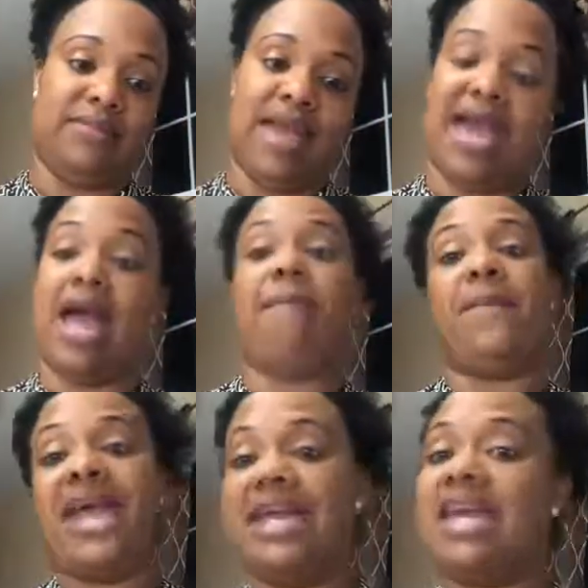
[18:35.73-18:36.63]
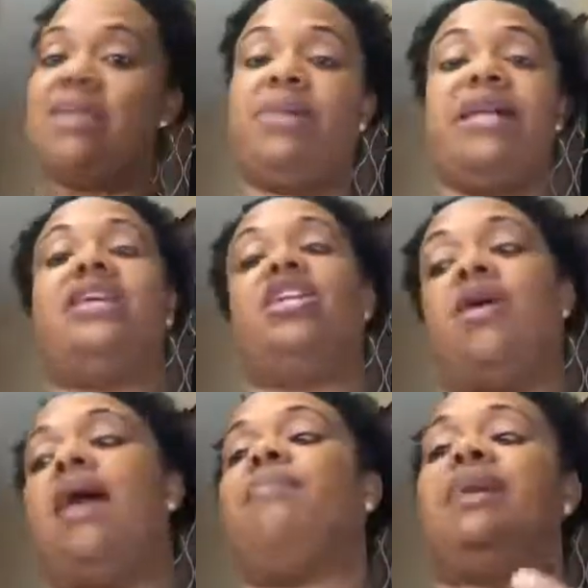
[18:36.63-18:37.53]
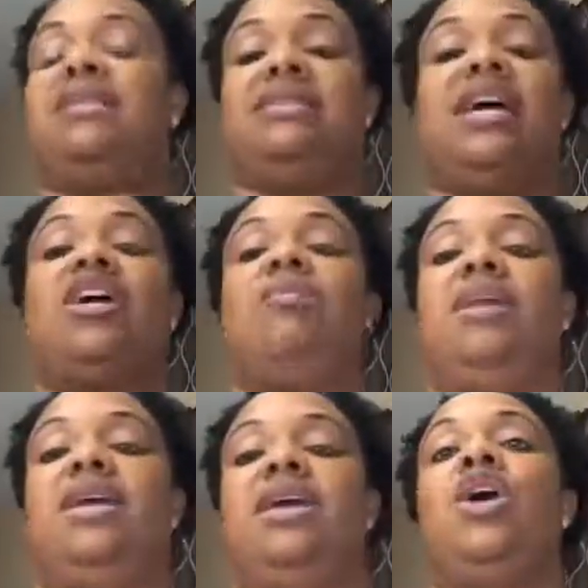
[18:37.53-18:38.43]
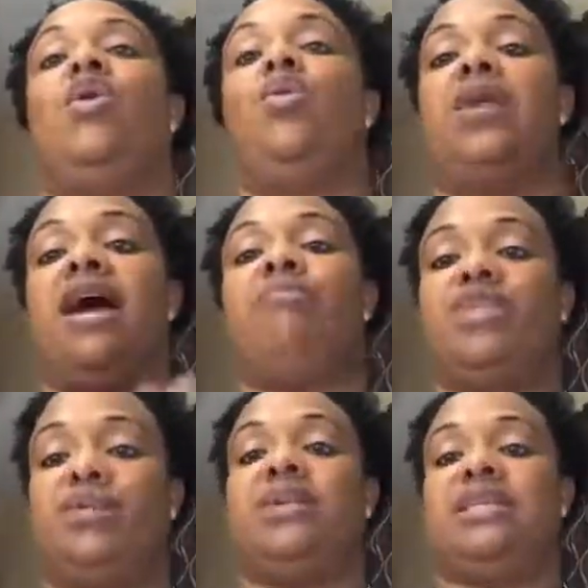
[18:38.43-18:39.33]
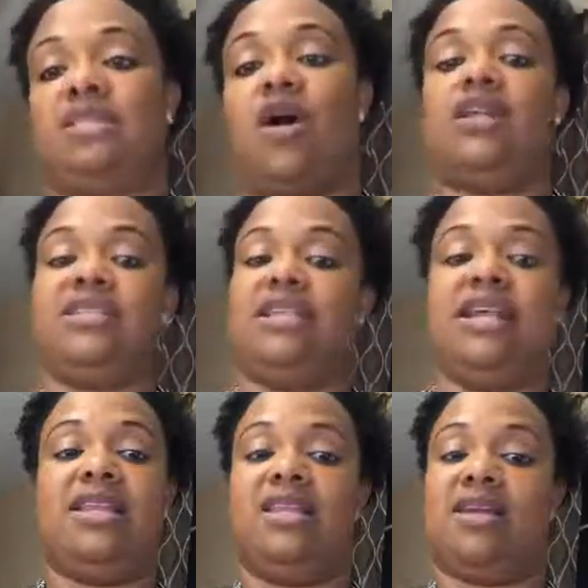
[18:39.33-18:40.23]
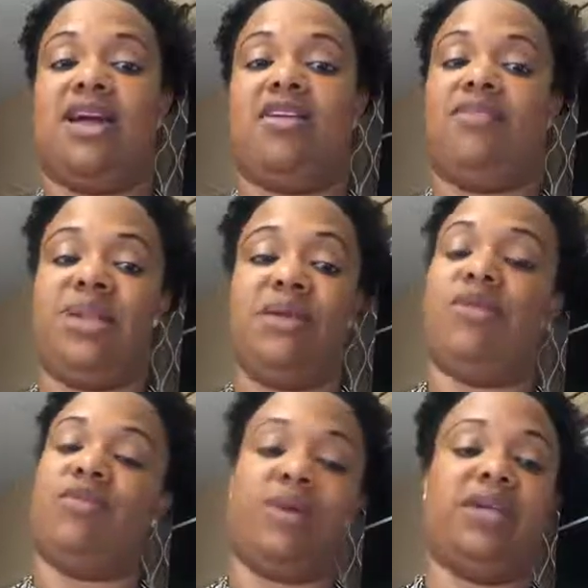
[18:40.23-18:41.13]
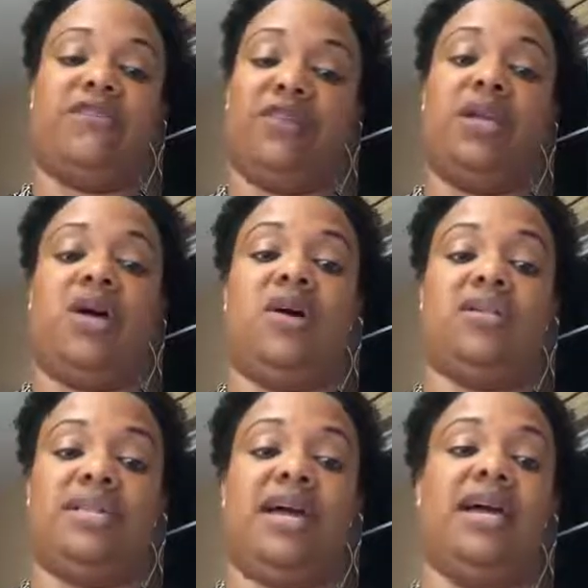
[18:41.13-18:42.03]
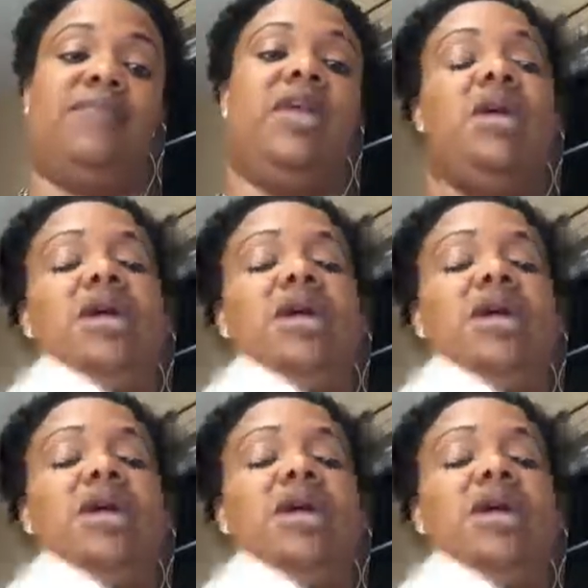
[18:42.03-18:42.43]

Hey, I may get it, but it's not gonna be what I'm doing that's causing. And I've been overweight for a long time.